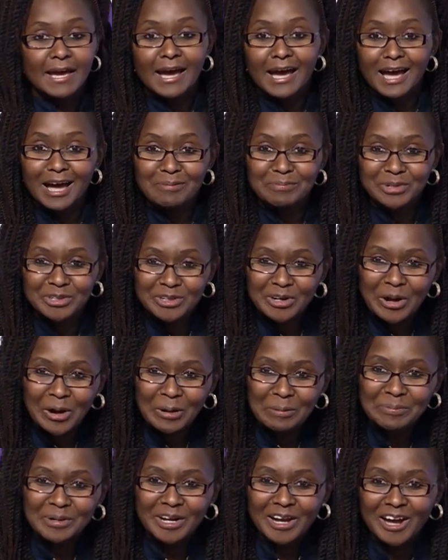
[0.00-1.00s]
Uh,
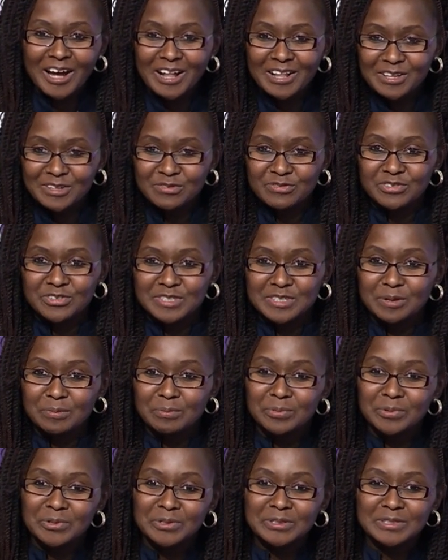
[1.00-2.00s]
Montgomery College for
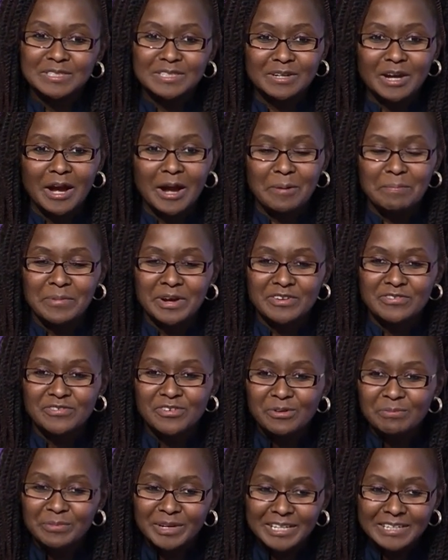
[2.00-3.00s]
support. Uh, my
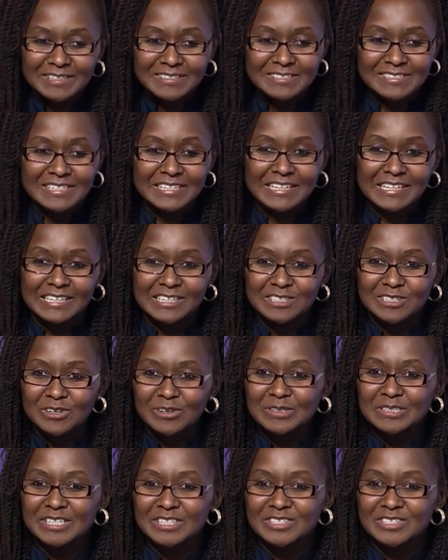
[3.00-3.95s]
former dean, Dr.